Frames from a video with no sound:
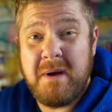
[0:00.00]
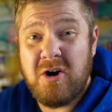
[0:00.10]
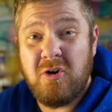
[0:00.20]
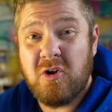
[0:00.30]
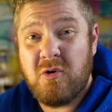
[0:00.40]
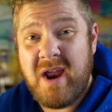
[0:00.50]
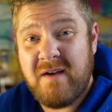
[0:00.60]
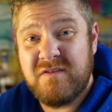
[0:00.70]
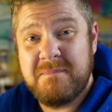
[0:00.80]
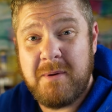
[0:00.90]
barrel
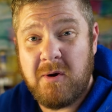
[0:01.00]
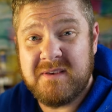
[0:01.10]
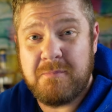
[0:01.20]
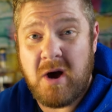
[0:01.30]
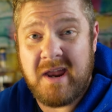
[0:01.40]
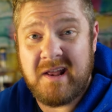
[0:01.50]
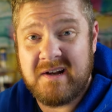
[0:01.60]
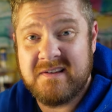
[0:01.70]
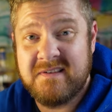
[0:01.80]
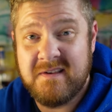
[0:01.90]
craft spirits
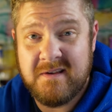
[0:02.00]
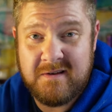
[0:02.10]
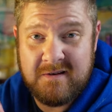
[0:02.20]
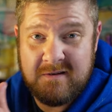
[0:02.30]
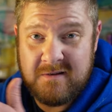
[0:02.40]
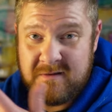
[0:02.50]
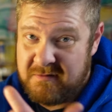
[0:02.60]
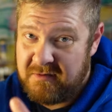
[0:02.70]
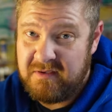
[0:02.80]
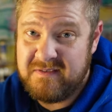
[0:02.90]
products.
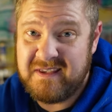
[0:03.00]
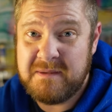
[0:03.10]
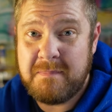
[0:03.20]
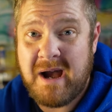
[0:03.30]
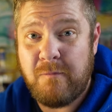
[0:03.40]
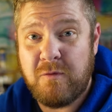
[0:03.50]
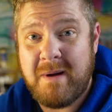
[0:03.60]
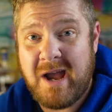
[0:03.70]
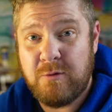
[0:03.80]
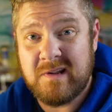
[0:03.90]
It's on the pound for
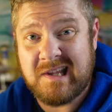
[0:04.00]
pound